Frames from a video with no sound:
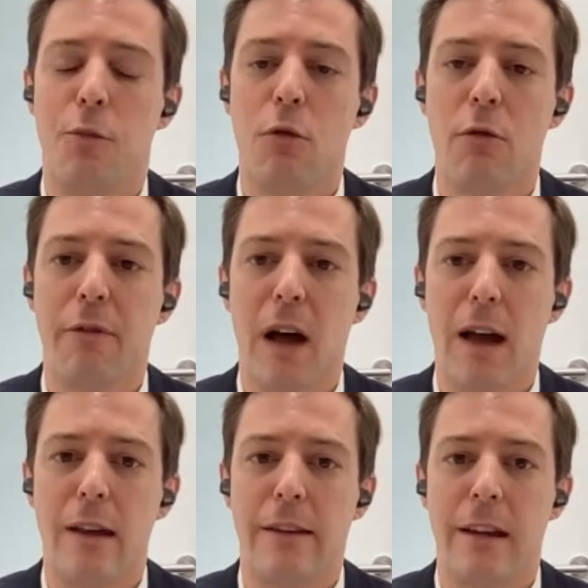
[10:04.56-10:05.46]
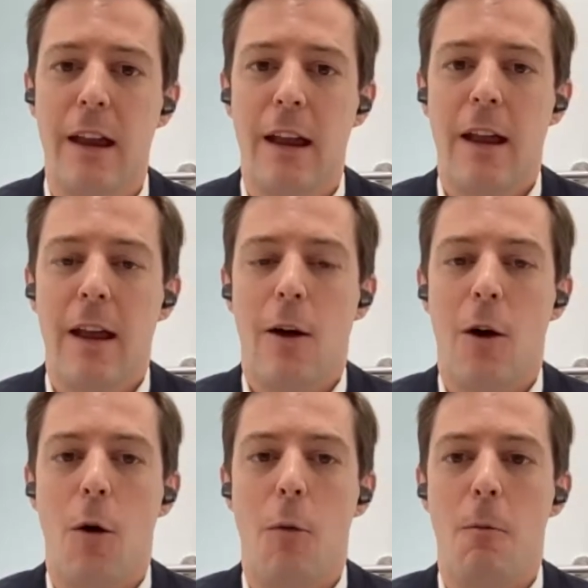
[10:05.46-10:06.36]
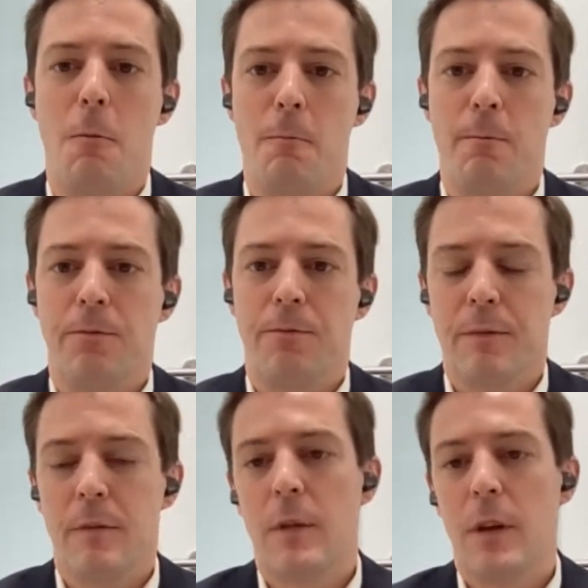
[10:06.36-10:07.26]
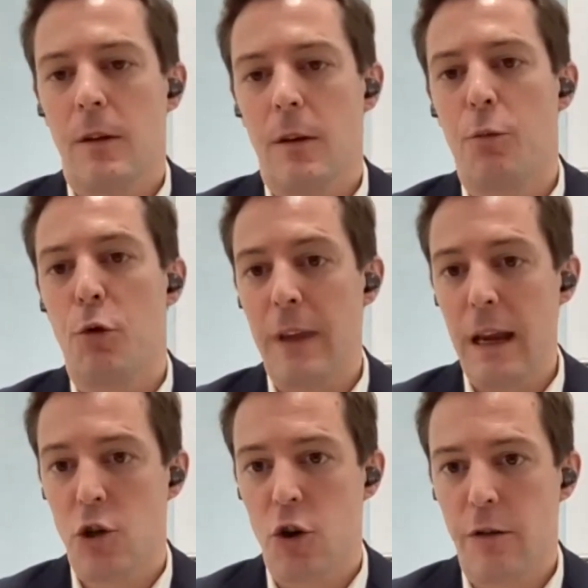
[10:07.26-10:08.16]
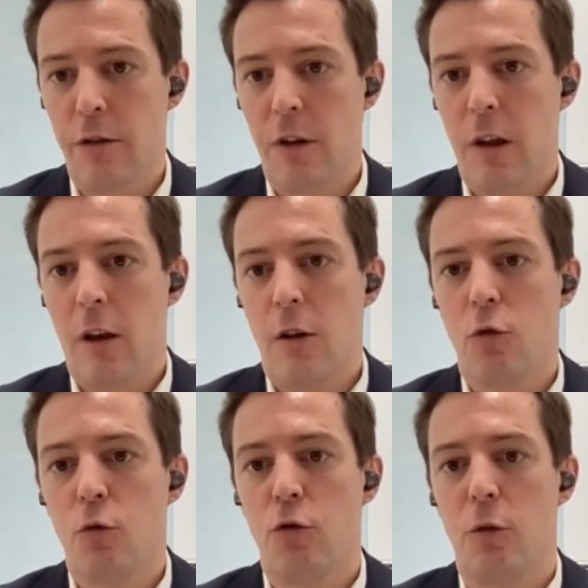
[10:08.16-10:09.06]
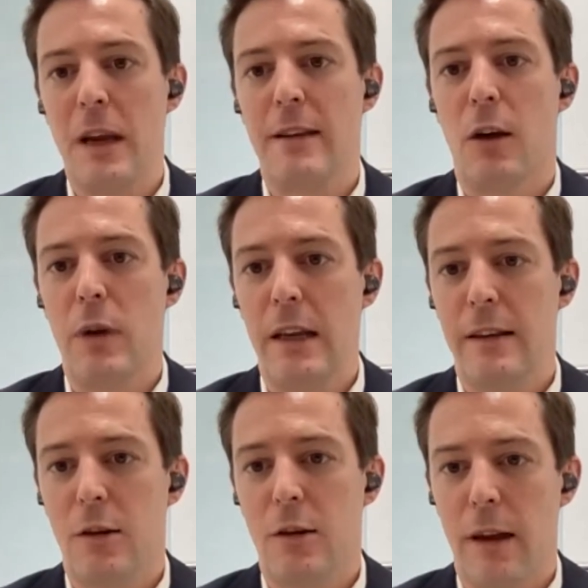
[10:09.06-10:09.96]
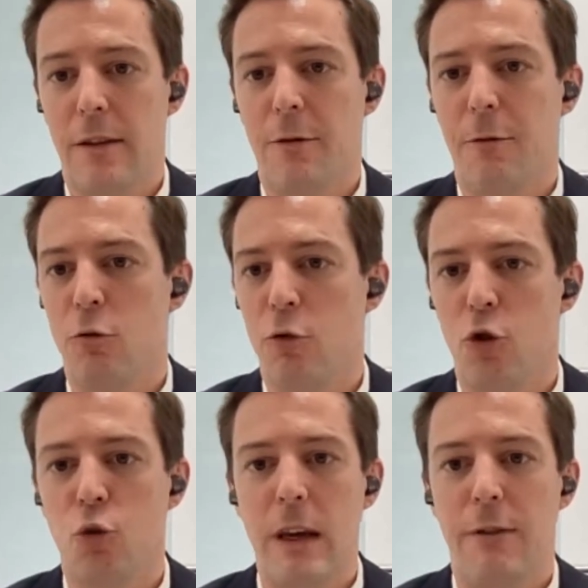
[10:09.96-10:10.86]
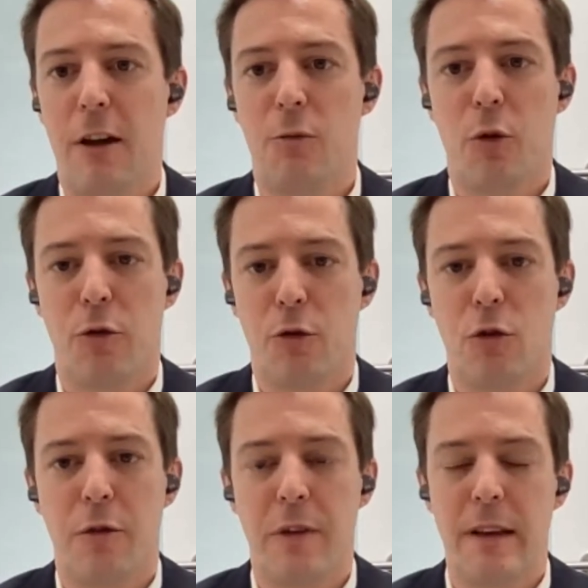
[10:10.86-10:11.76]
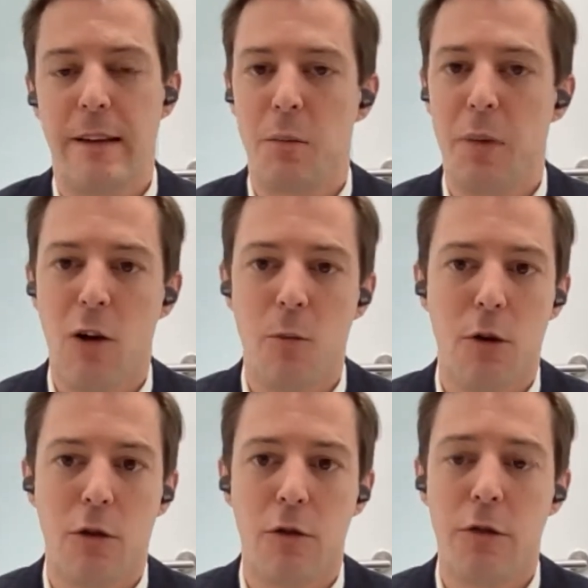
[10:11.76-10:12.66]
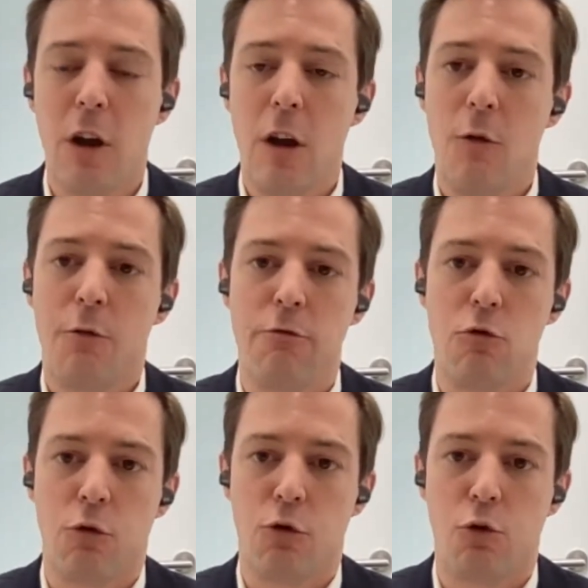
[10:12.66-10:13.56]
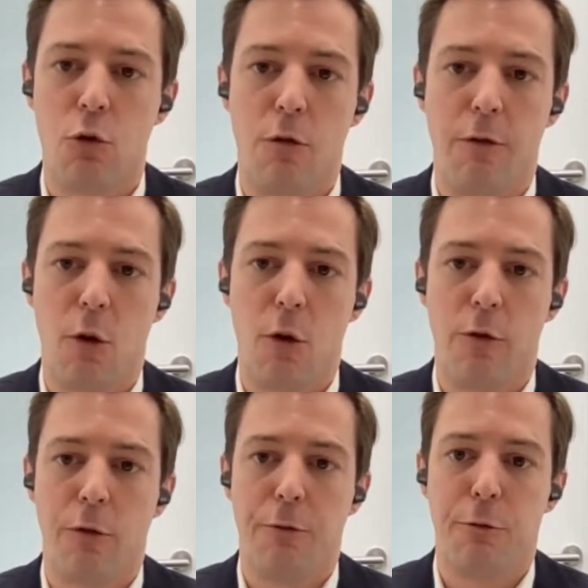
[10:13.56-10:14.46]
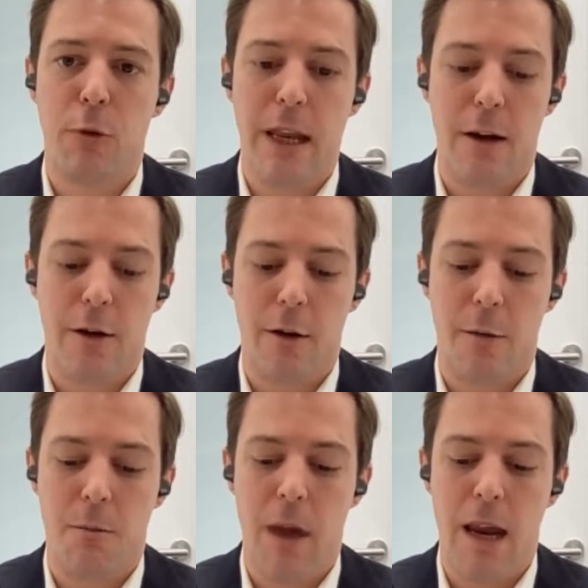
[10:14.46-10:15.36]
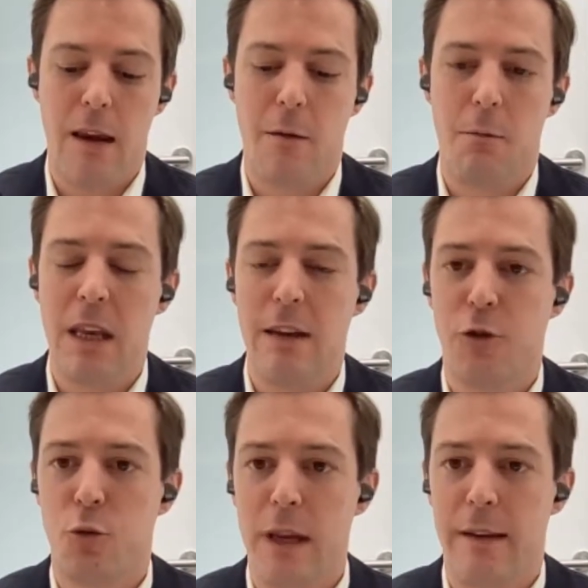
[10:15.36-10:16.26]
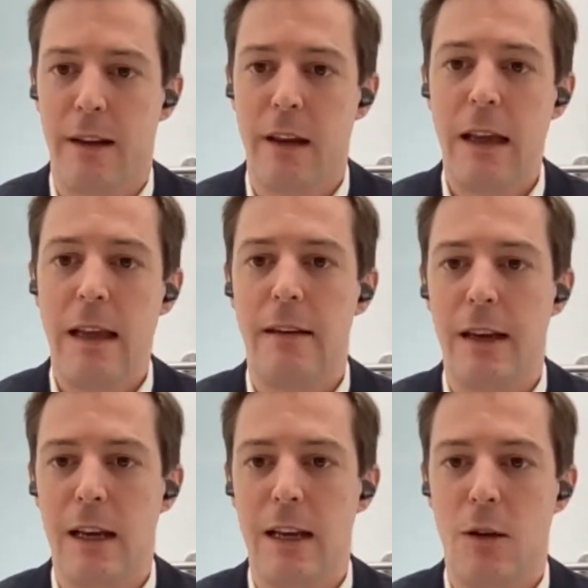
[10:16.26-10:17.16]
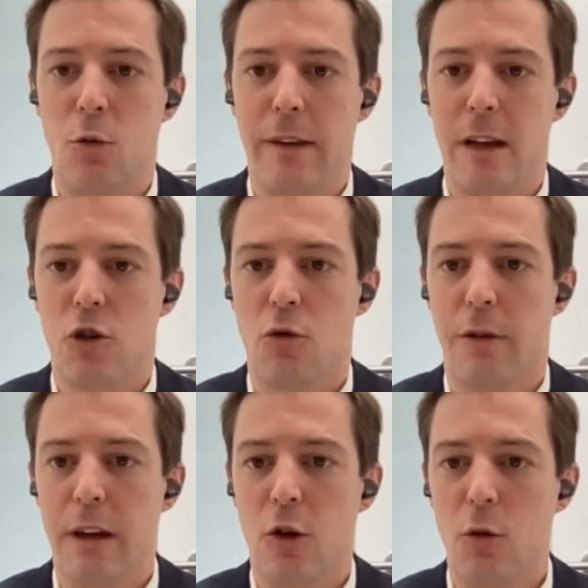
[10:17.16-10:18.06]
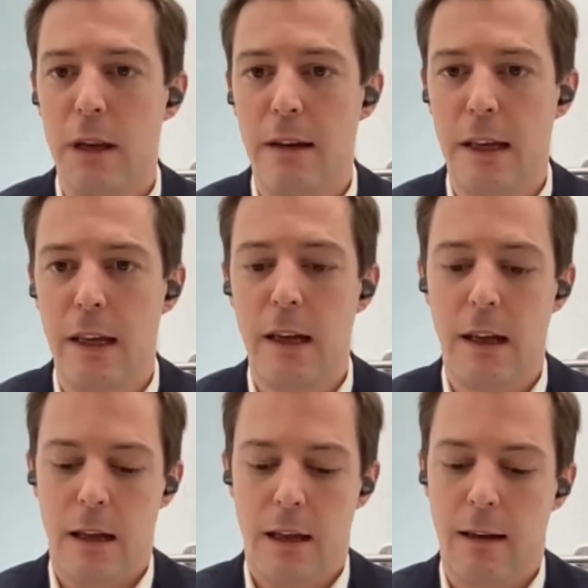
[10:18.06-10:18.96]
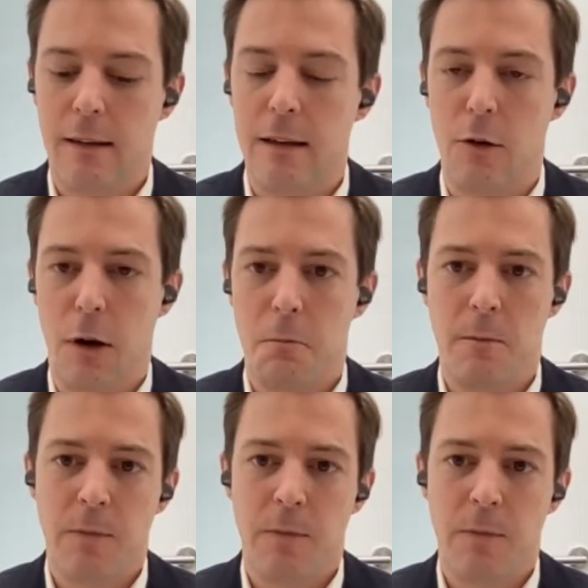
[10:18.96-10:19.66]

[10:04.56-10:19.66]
uh, provides um, protections to the military interest through the 25% of seats in parliament, through control over the three uh, main ministries dealing with national security, etc.